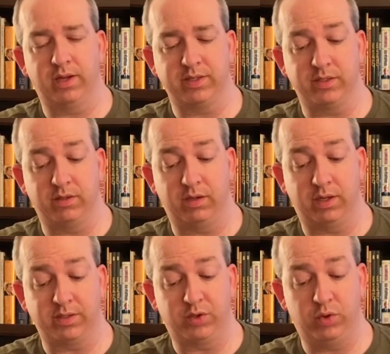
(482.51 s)
as
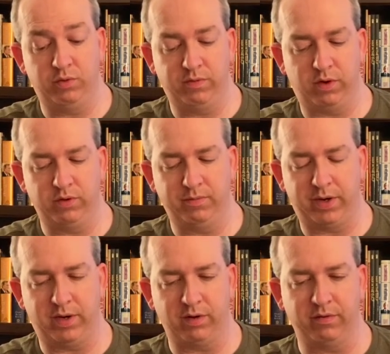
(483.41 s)
a 2-volume
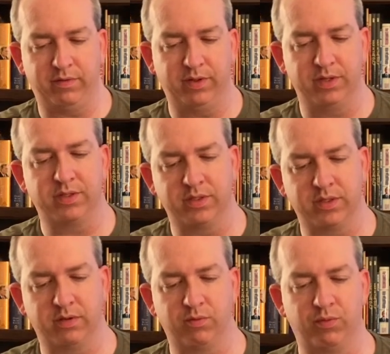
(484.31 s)
biography. This is
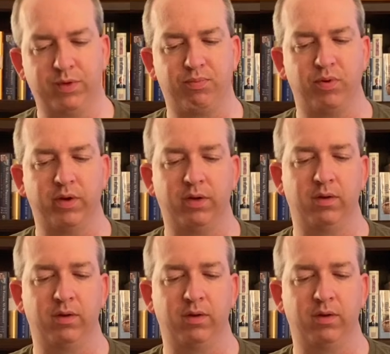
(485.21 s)
a reprint